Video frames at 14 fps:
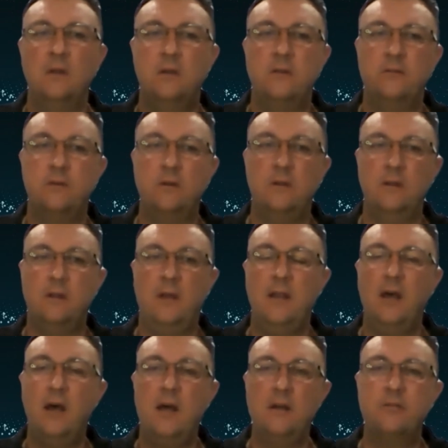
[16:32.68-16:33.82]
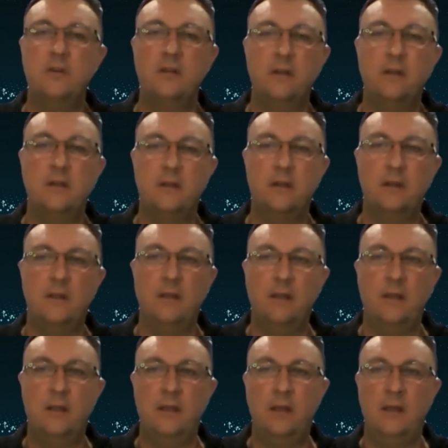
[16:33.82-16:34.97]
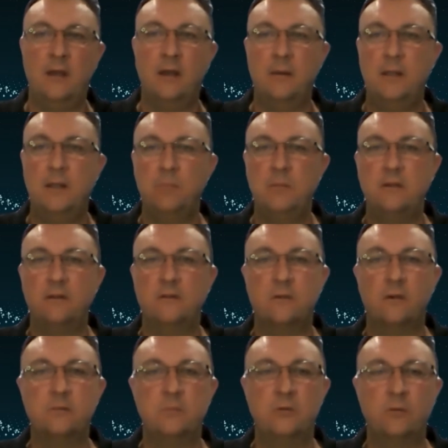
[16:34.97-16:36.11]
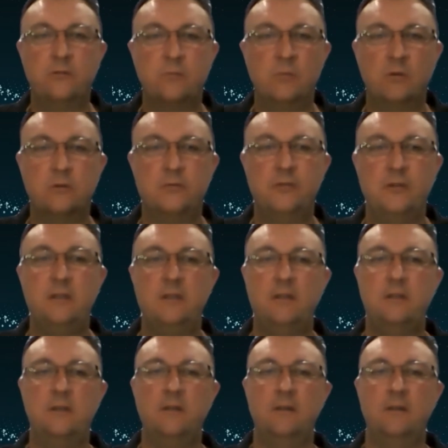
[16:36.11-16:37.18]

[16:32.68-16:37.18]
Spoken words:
at the heart of it, ambient seismic noise tomography